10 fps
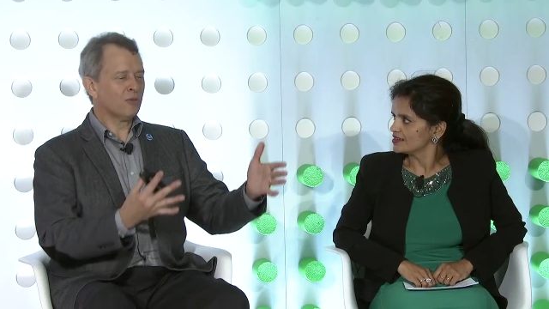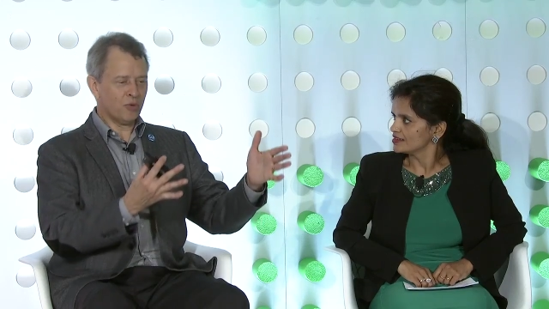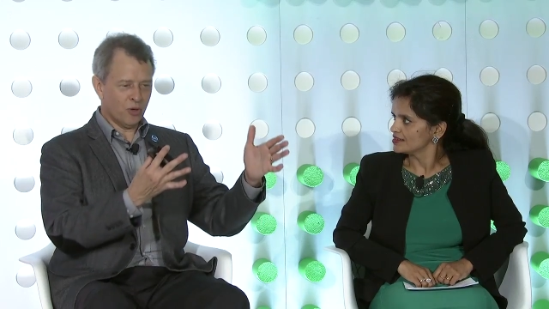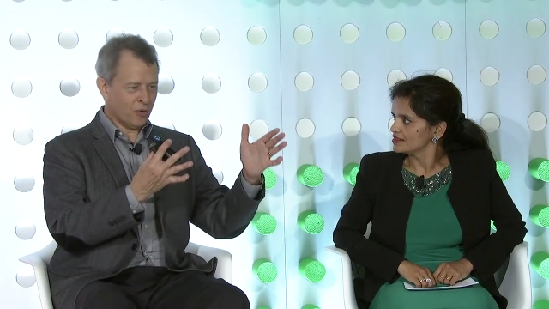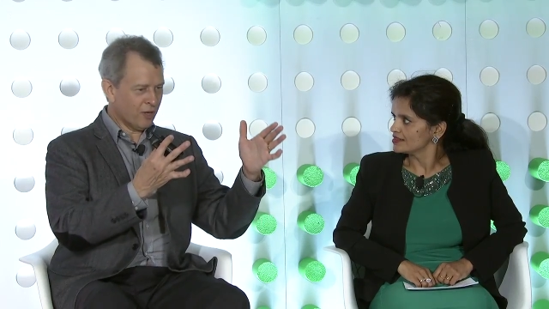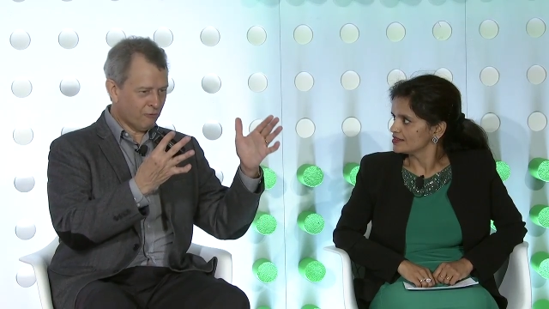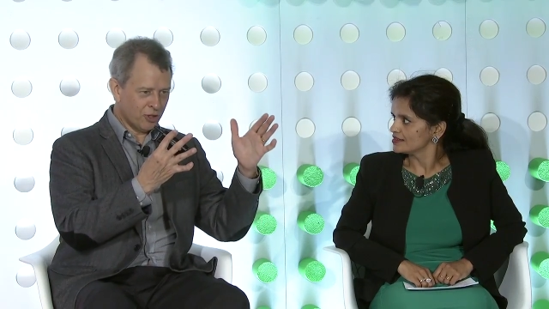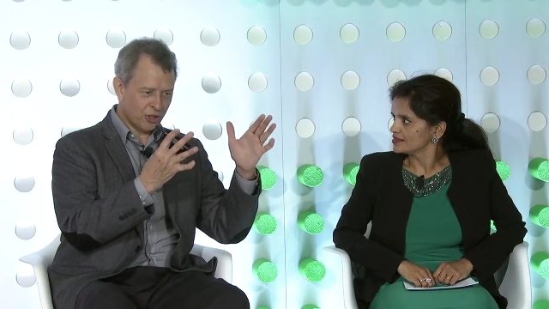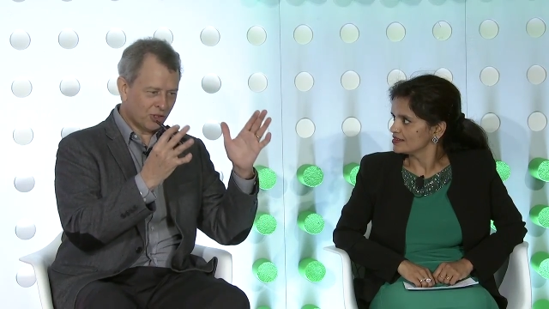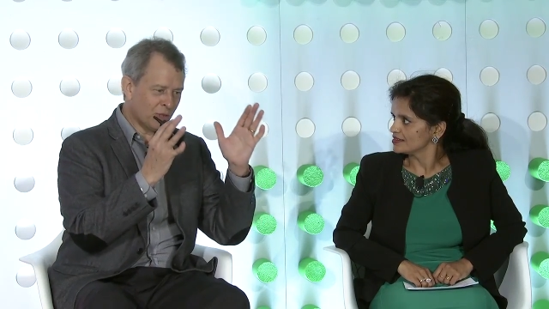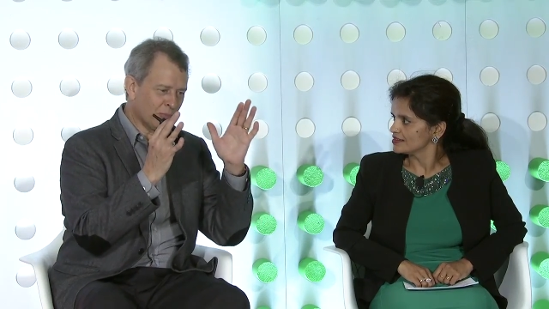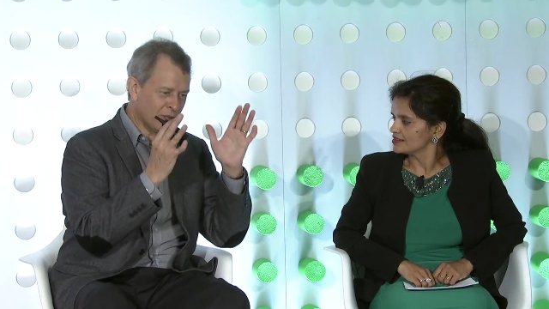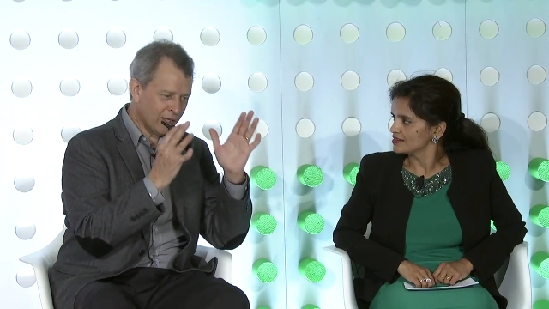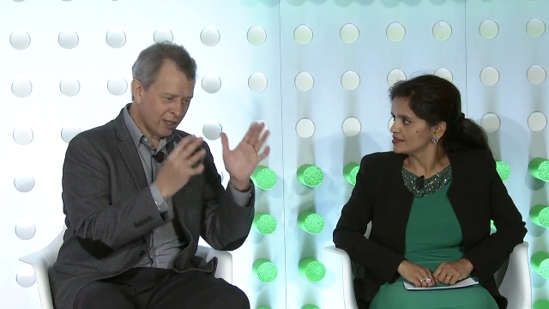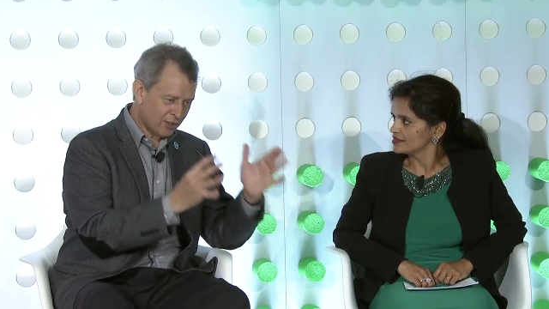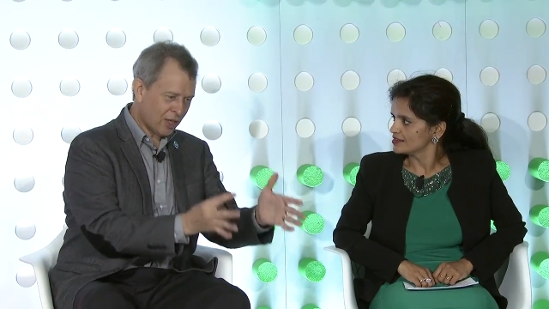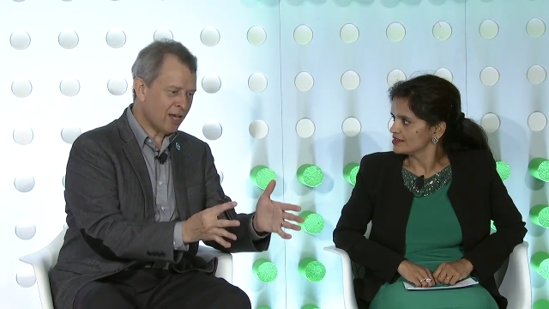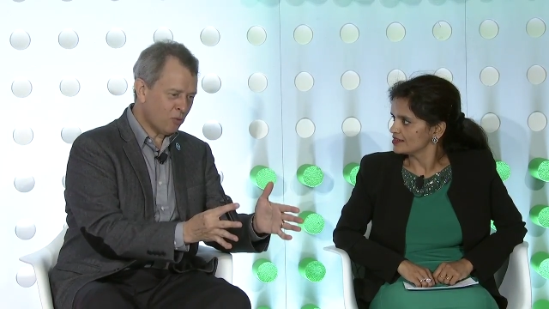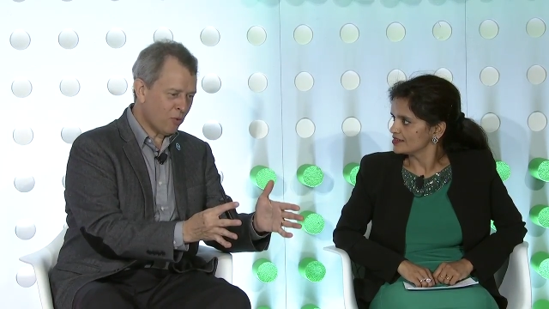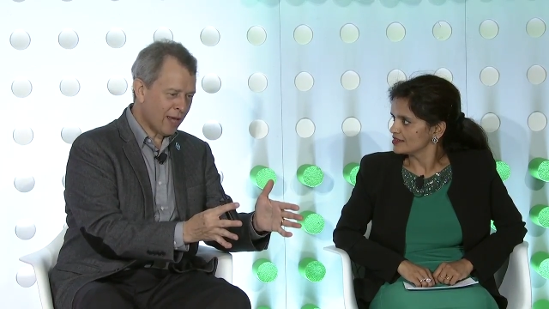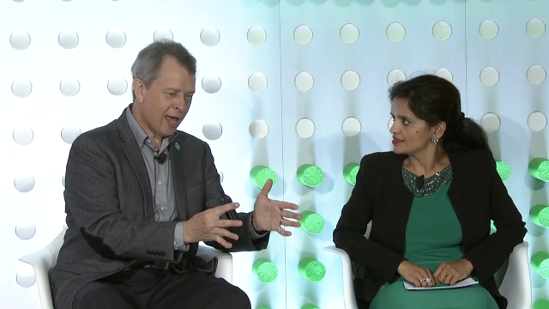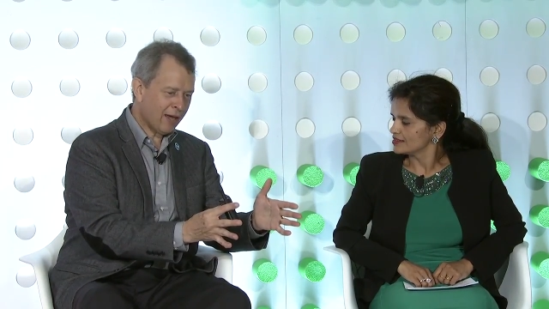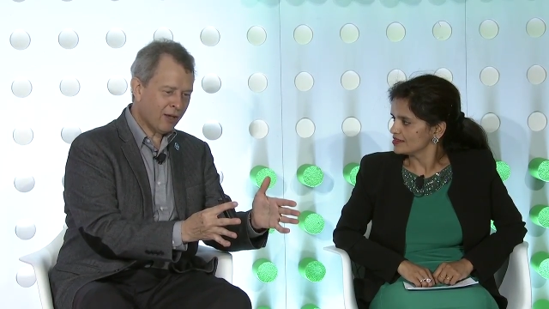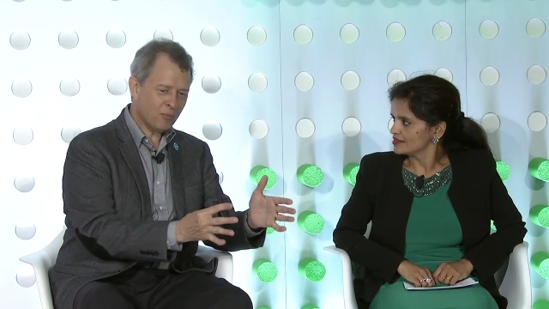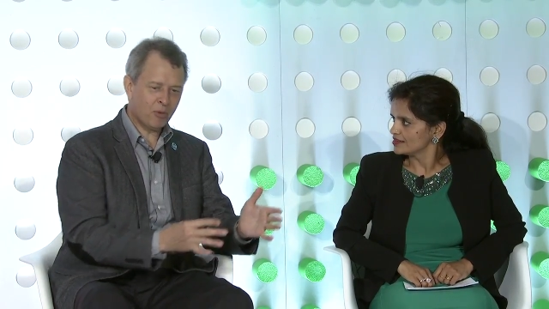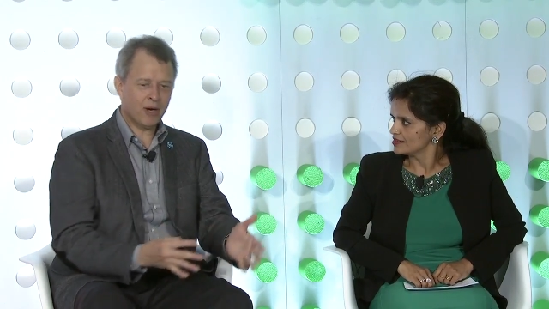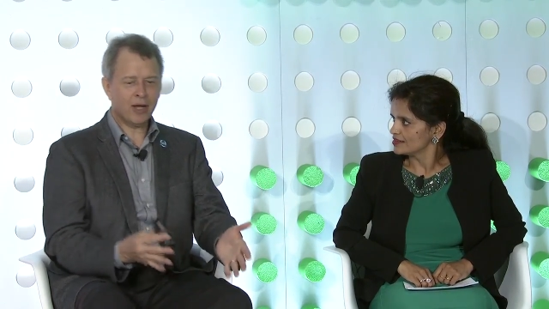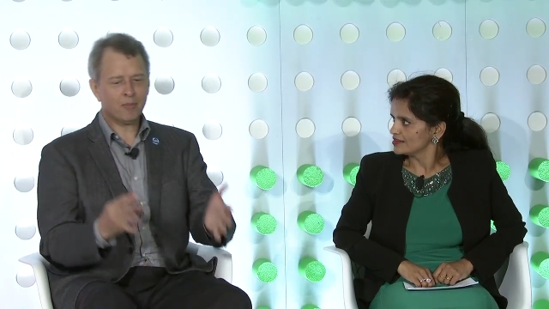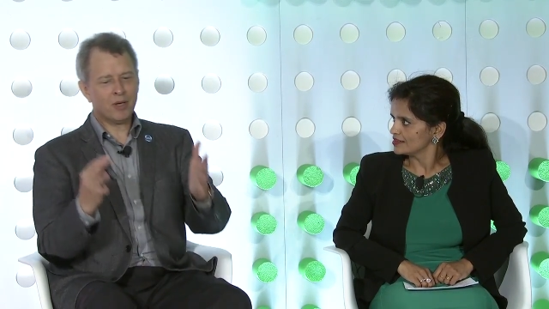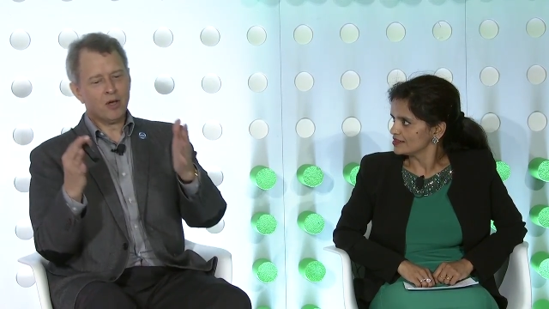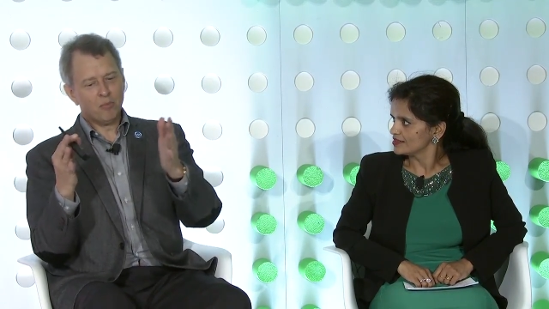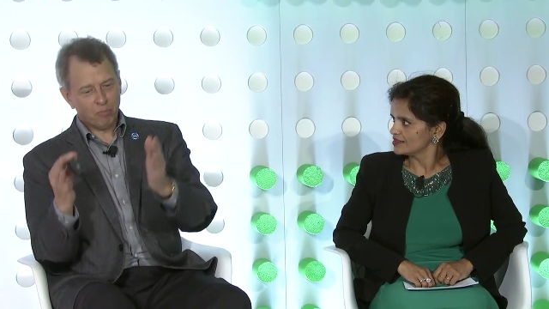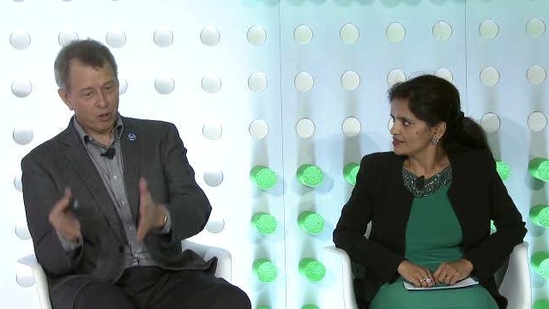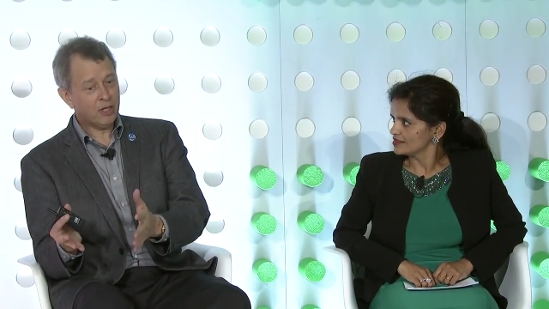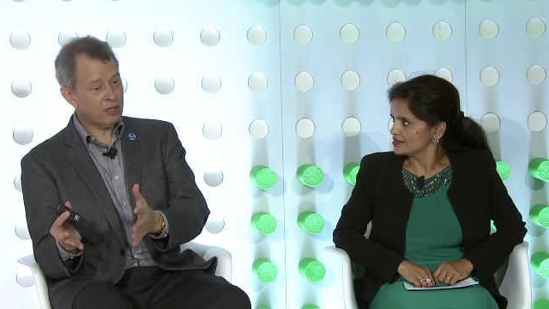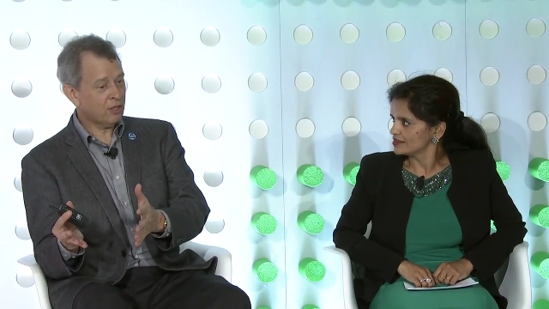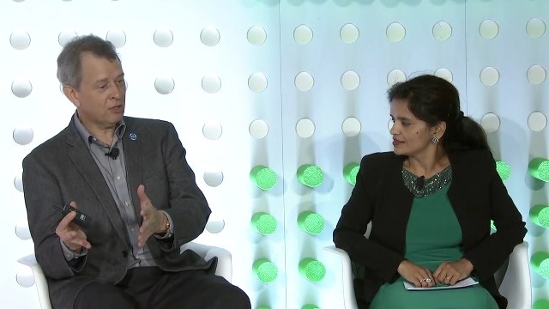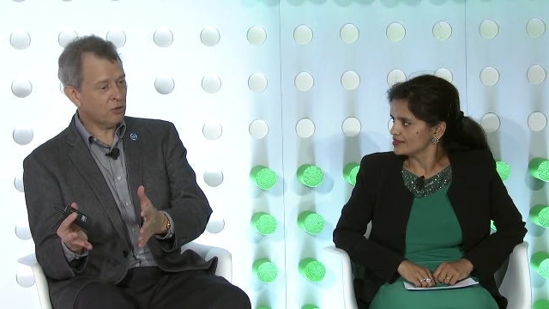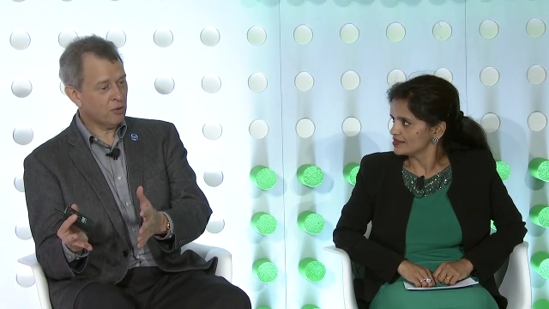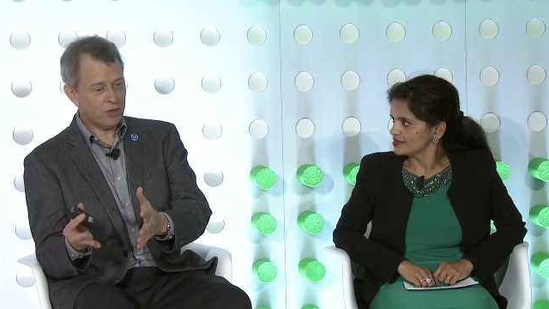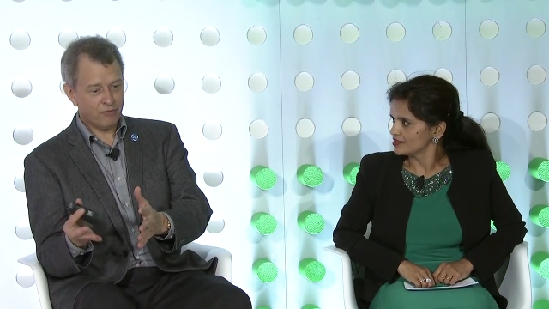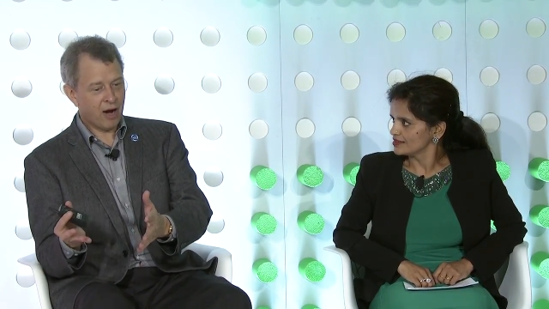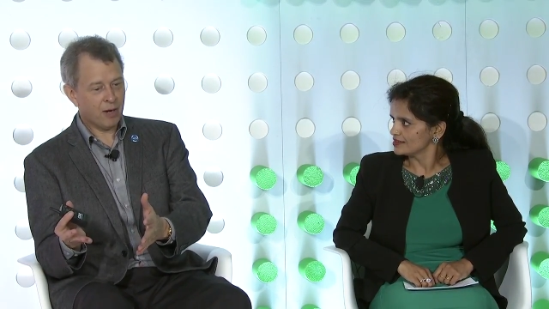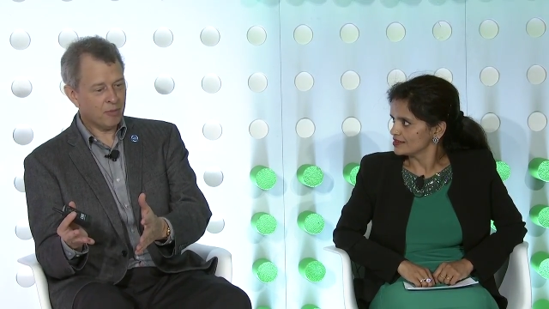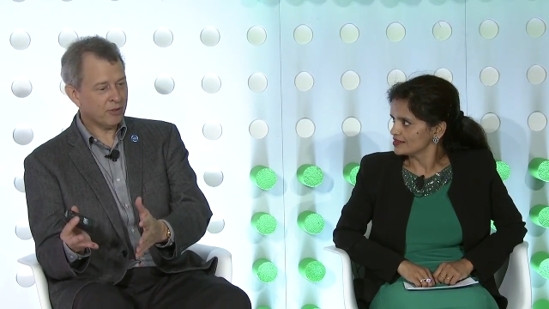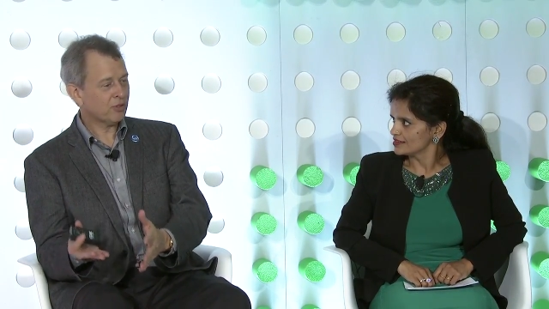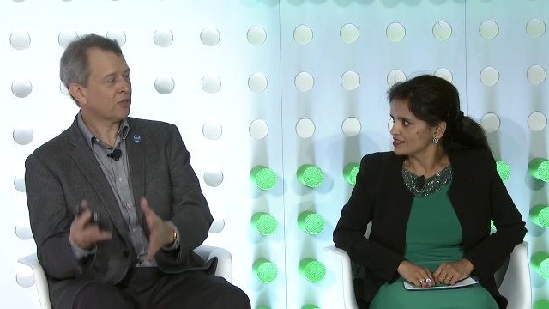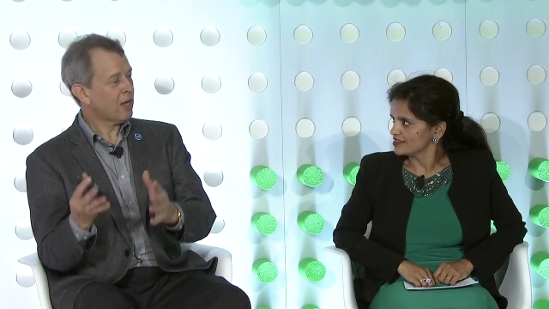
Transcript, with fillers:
Speaker 1: you know, if we just simply take what we had on-prem, put it into new environments